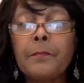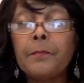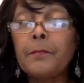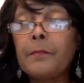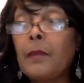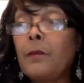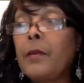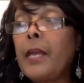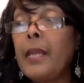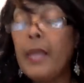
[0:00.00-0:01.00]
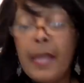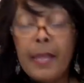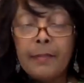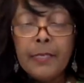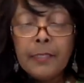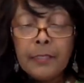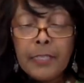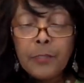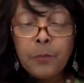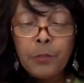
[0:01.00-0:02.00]
Okay. This
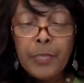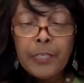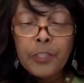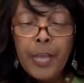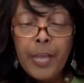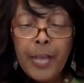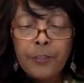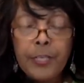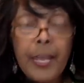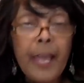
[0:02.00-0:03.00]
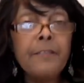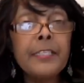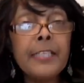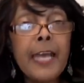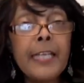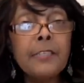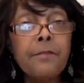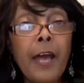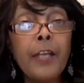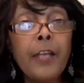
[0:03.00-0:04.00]
will lead a child to have a
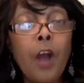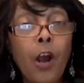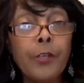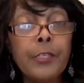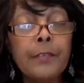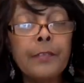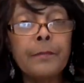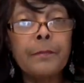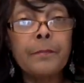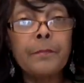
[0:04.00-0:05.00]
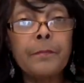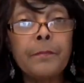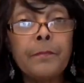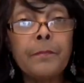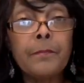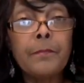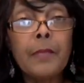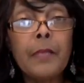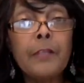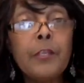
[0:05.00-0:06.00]
satisfied heart.
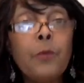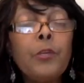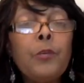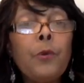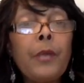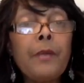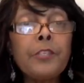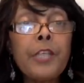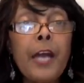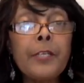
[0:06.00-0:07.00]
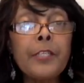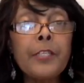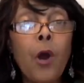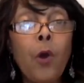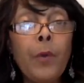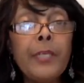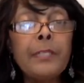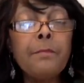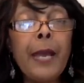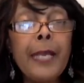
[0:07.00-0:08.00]
You won't have a child that's always
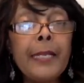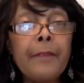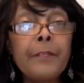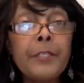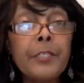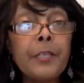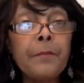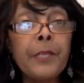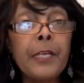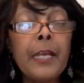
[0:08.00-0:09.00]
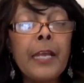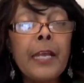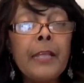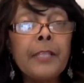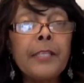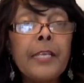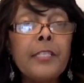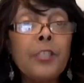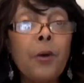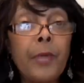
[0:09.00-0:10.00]
pining after something that they
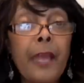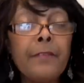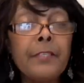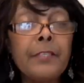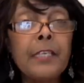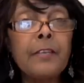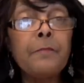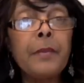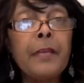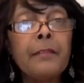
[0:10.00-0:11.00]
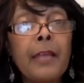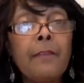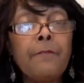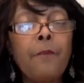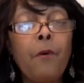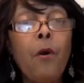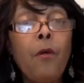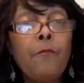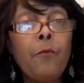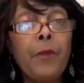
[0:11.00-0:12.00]
don't have, instead of being thankful
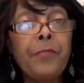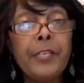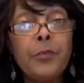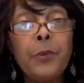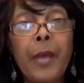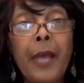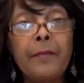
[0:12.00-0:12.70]
for what they do have.